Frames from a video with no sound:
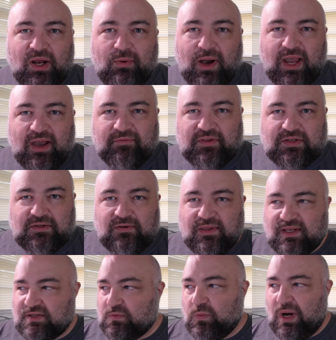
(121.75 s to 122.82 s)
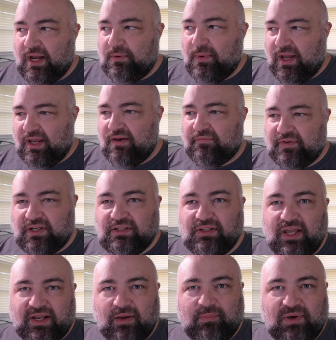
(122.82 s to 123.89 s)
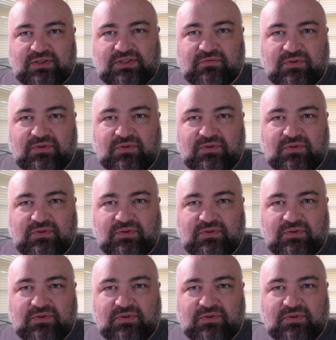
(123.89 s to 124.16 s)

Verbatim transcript: do I have to do this? Why do I have to click a bunch